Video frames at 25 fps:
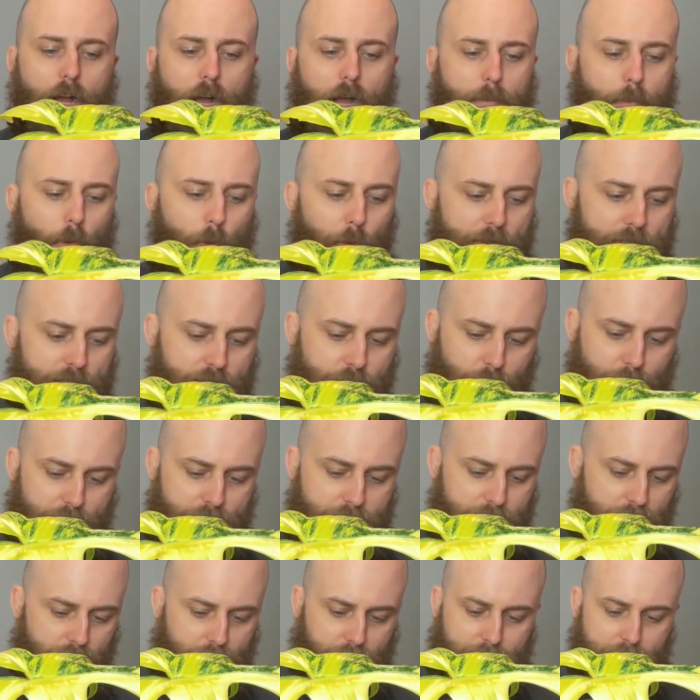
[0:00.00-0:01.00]
I bought this
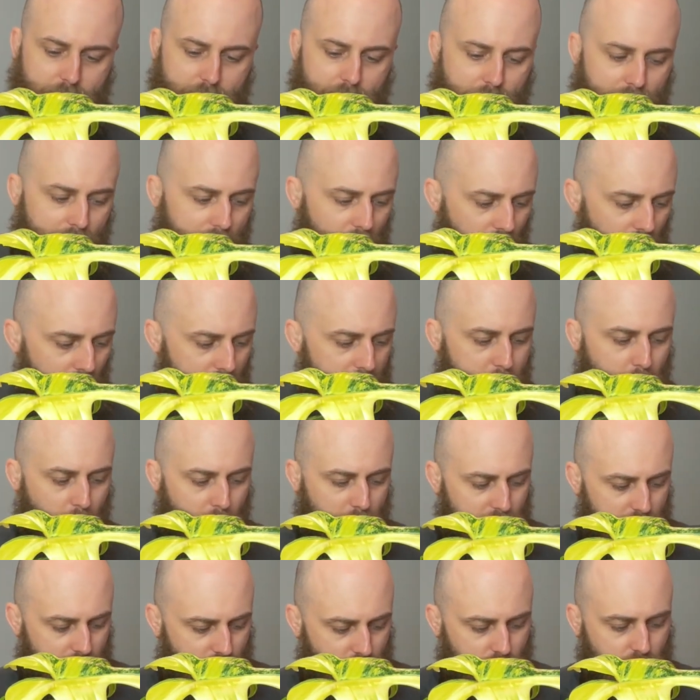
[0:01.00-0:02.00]
recently at a
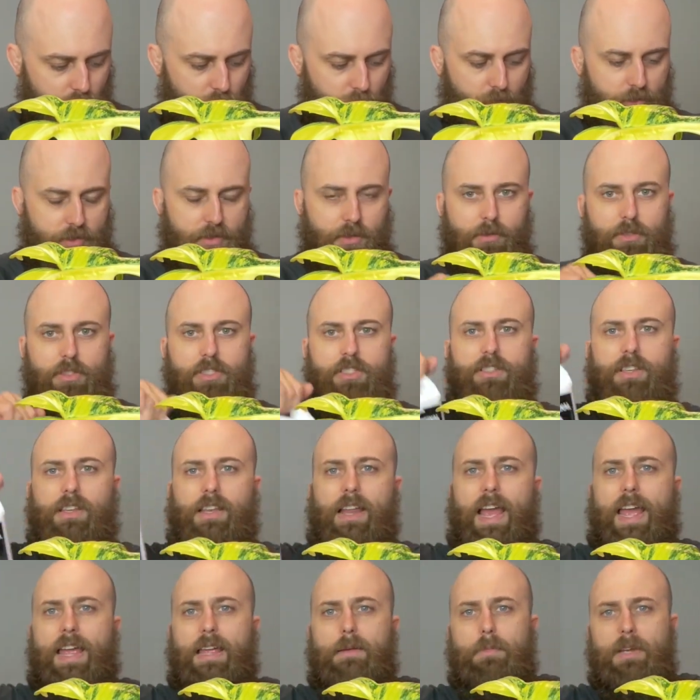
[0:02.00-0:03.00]
hydroponics store, so it's just
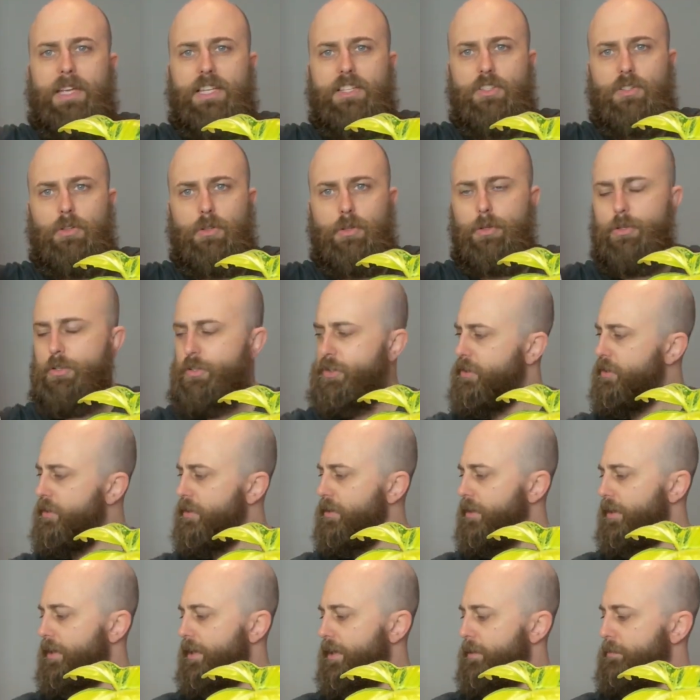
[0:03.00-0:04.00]
an AB
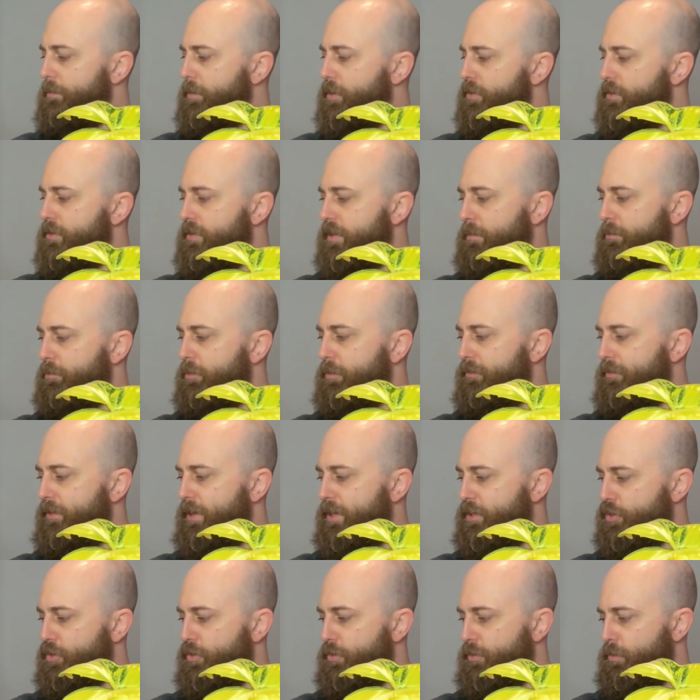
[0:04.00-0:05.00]
solution. I'm using
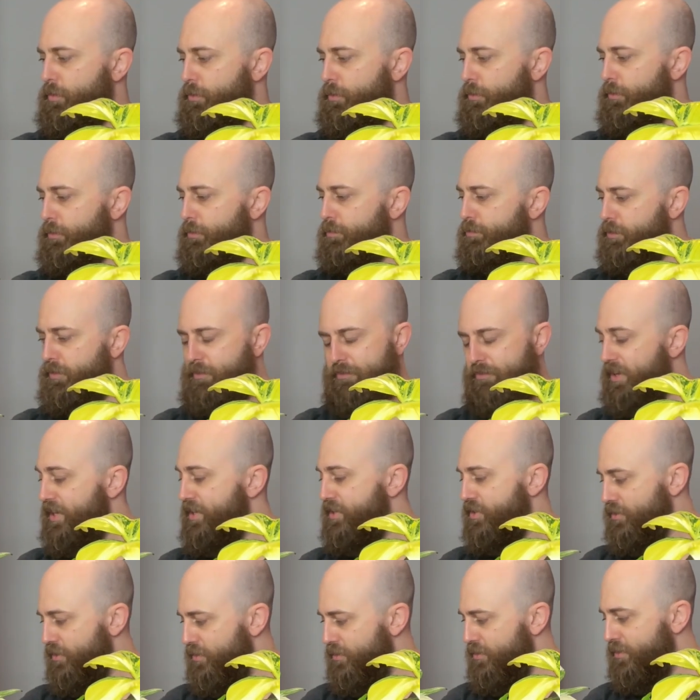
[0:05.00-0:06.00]

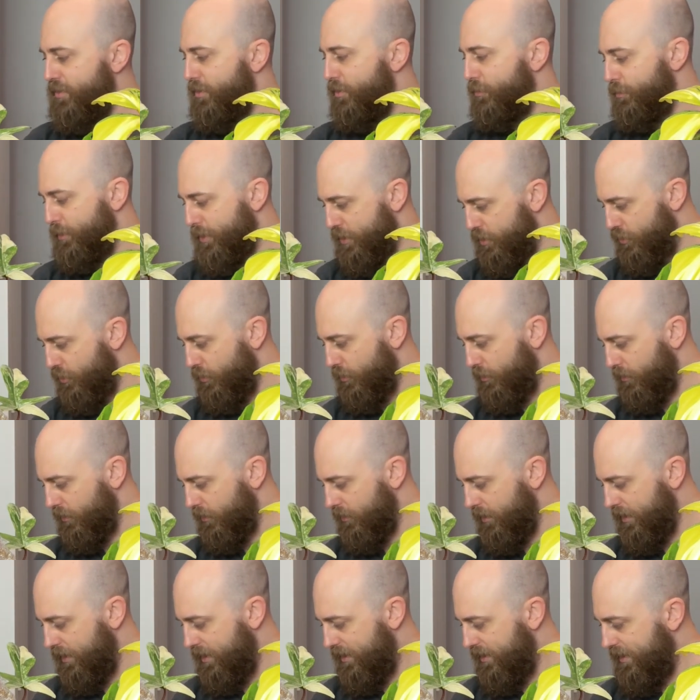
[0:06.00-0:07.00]
Professor's
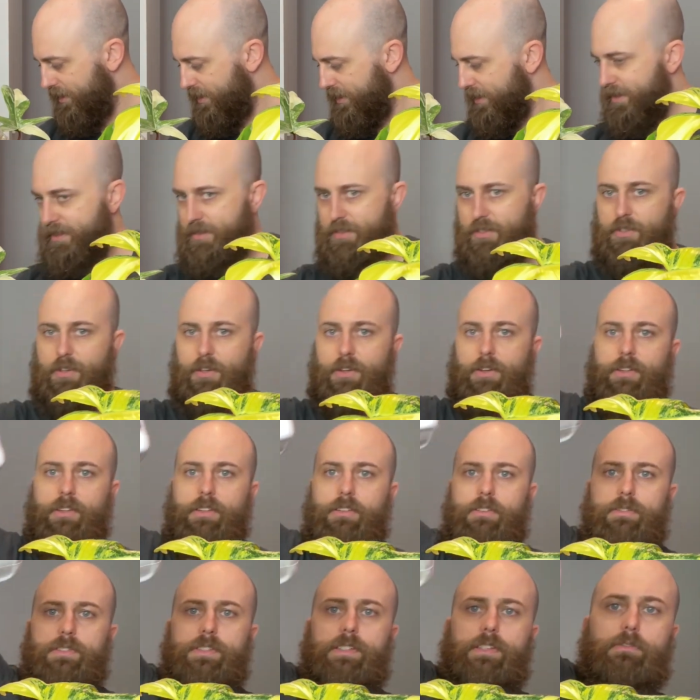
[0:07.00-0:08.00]
Original, so
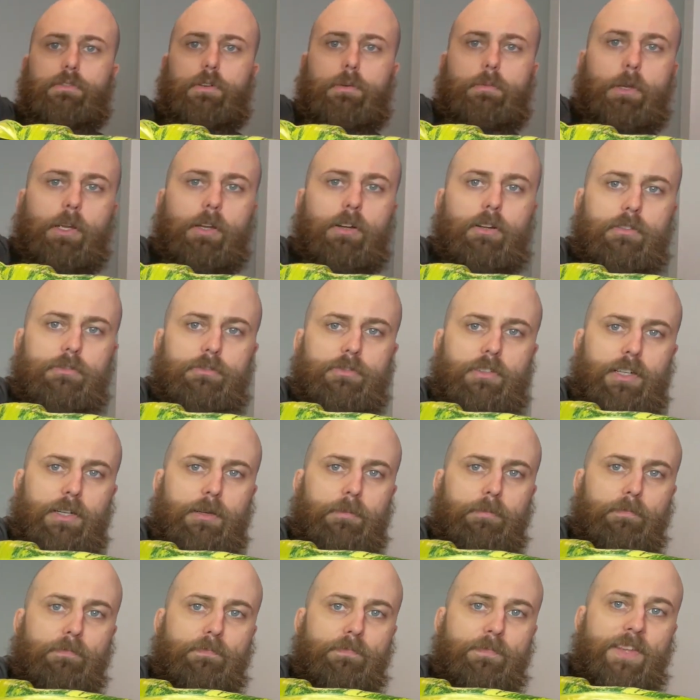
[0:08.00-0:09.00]
they're obviously ripping off
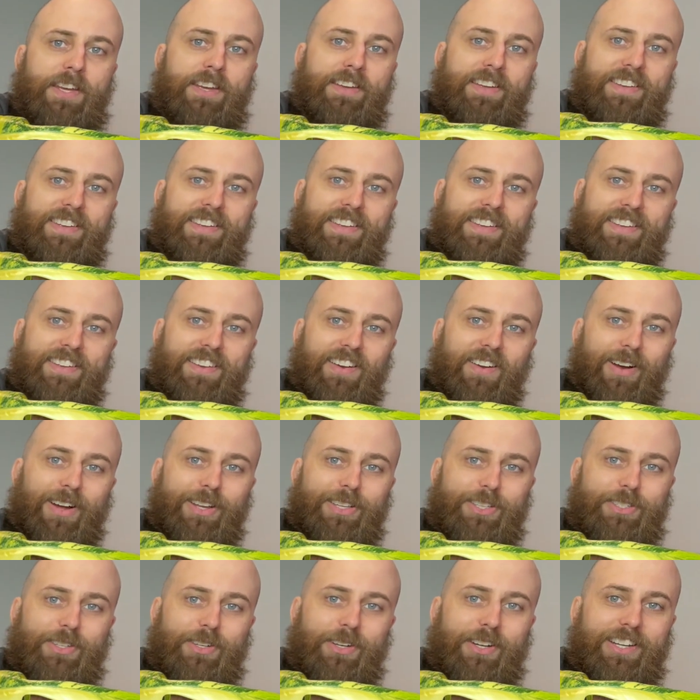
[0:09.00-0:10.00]

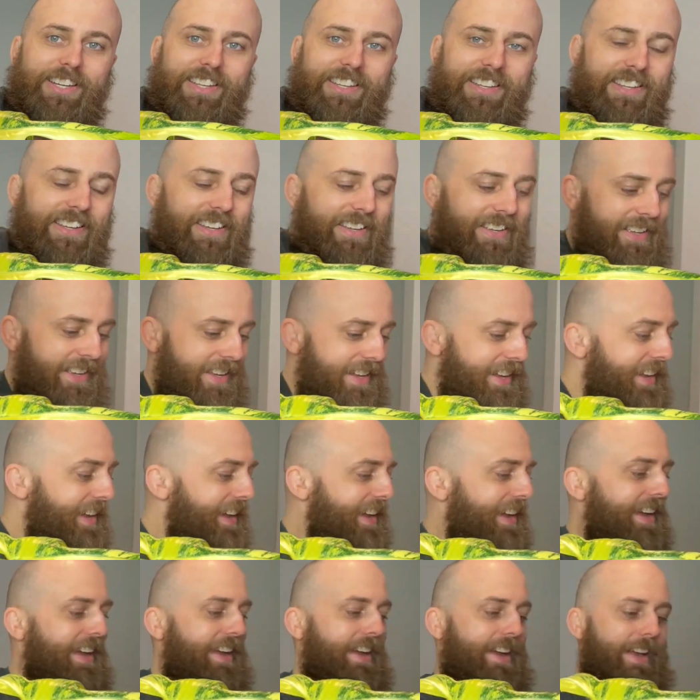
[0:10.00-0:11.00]
Einstein here.
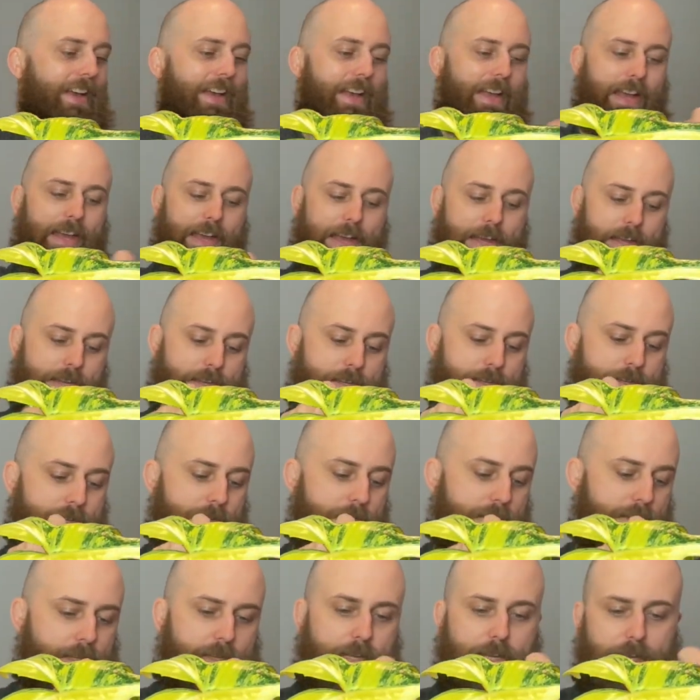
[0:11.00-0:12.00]

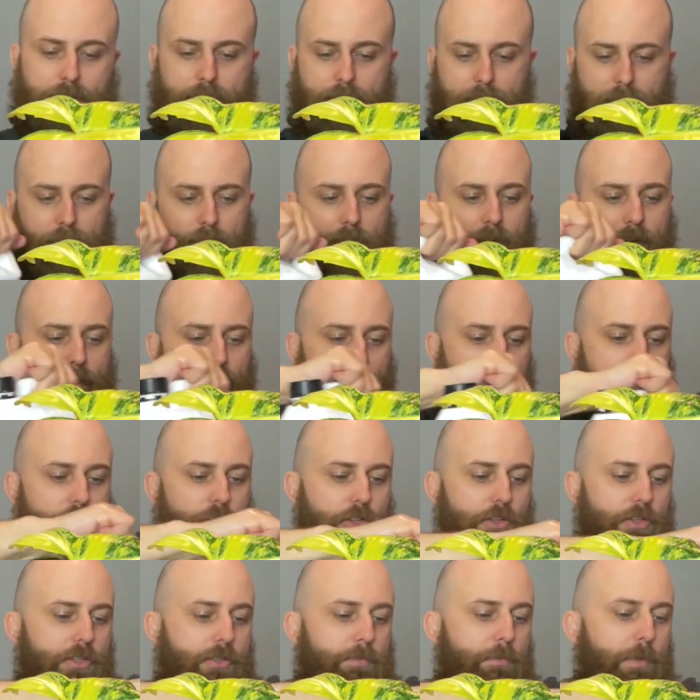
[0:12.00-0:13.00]
And yeah, I think
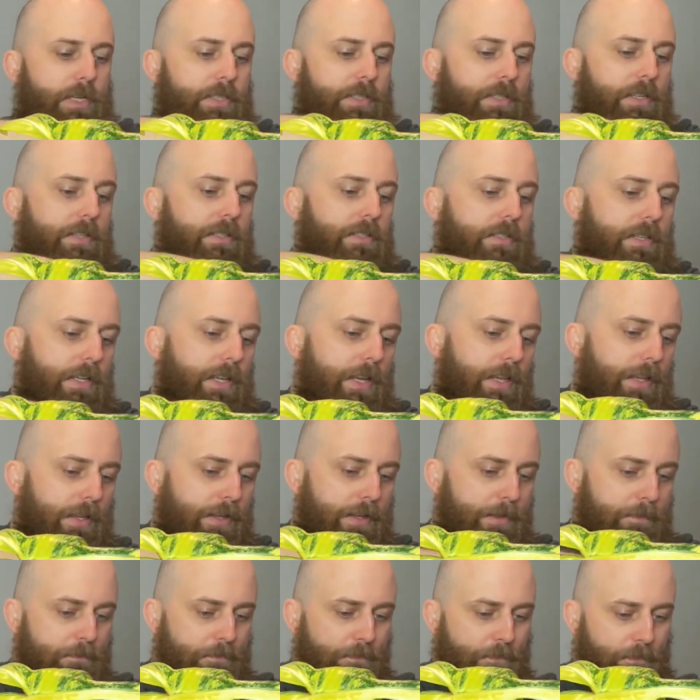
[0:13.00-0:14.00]
you just mix these
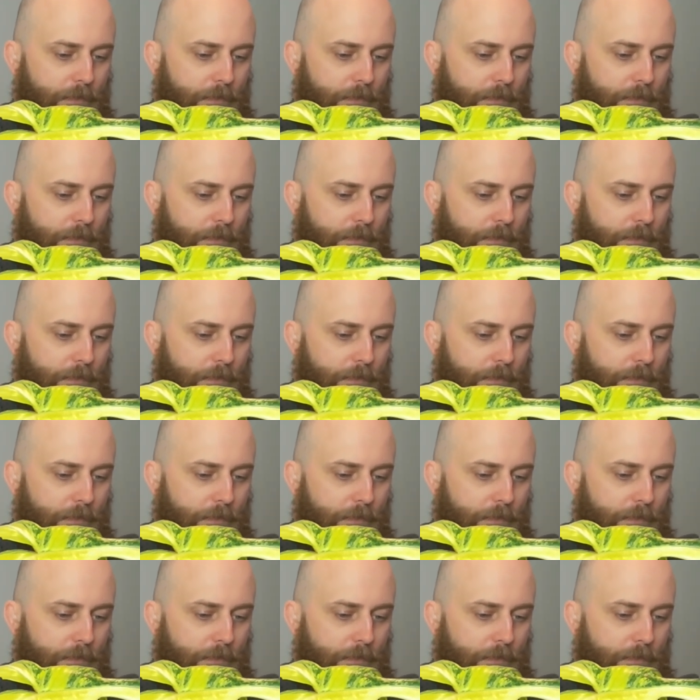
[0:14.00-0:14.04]
together.